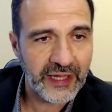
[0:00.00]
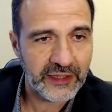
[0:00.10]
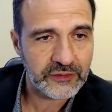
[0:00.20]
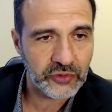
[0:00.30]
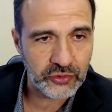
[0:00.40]

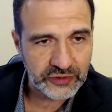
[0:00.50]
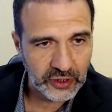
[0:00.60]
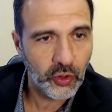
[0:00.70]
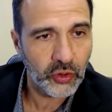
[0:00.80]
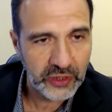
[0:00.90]
leg, to
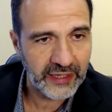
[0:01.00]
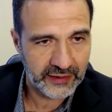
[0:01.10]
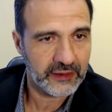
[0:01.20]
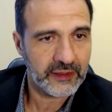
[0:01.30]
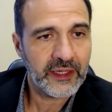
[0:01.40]
lose their whole
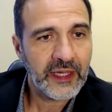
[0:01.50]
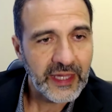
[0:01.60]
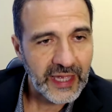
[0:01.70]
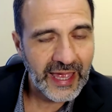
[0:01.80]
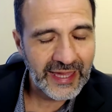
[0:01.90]
leg.
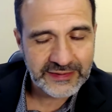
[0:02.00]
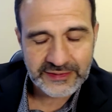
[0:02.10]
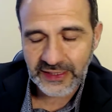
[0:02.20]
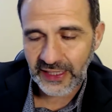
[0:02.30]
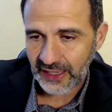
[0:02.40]

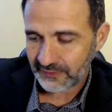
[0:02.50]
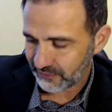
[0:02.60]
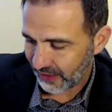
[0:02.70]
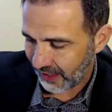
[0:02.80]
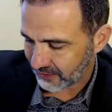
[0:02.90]

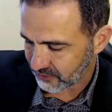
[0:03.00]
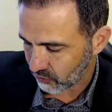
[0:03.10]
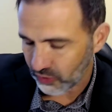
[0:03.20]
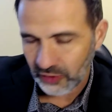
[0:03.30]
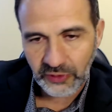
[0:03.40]

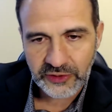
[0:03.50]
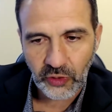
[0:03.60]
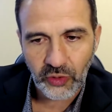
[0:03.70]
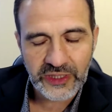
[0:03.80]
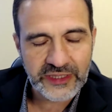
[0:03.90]
And we were
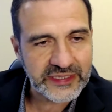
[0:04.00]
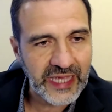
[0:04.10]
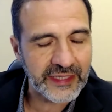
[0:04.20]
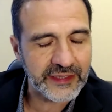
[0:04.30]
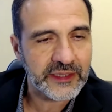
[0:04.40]
the only
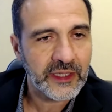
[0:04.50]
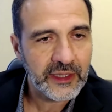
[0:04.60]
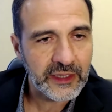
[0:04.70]
site